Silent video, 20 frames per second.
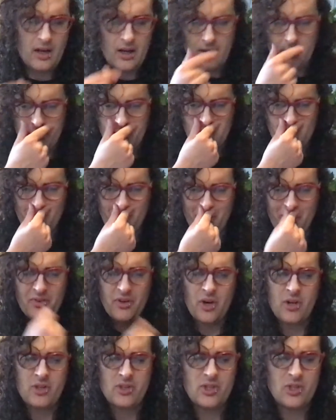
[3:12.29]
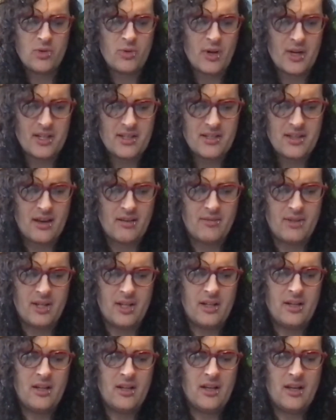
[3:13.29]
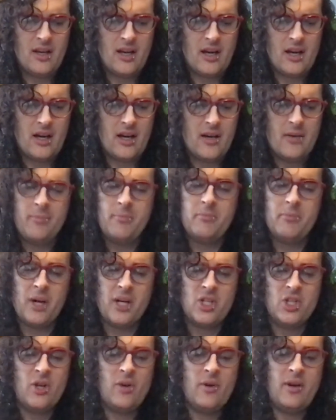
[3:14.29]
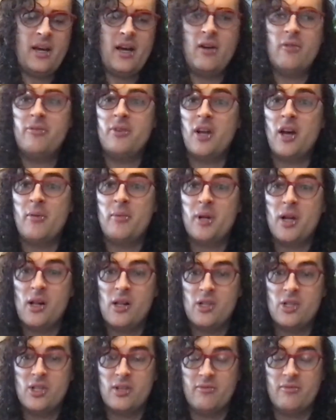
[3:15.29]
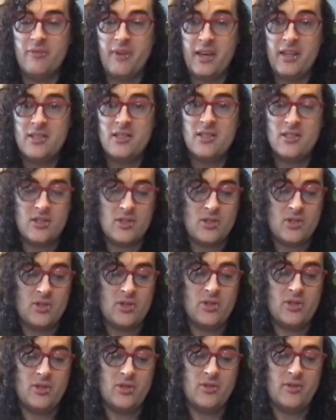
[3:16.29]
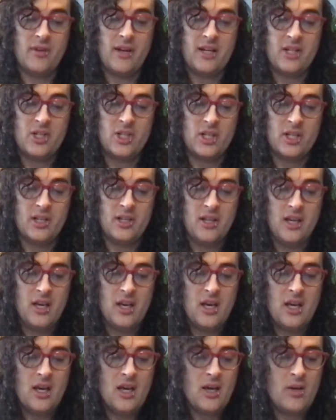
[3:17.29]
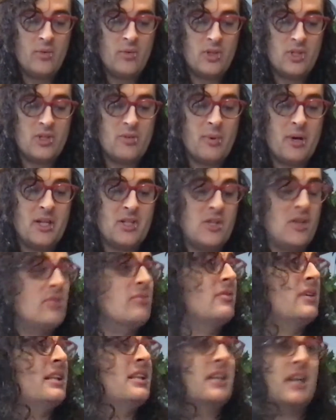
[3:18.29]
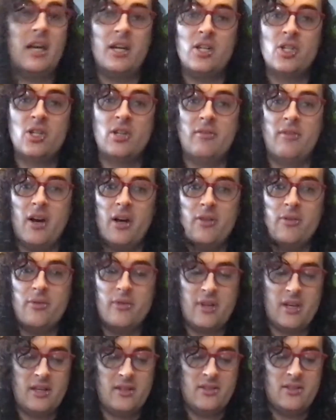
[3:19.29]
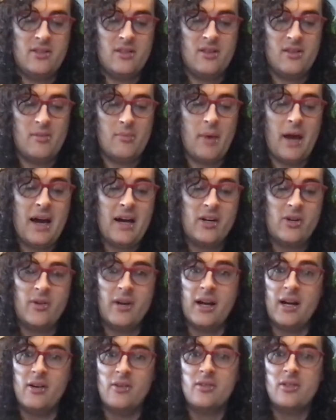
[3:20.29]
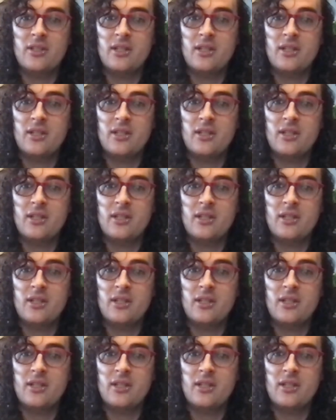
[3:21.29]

So moving on to 27, by showing how phenomenology faces a certain direction, which depends on the relegation of other things to the background.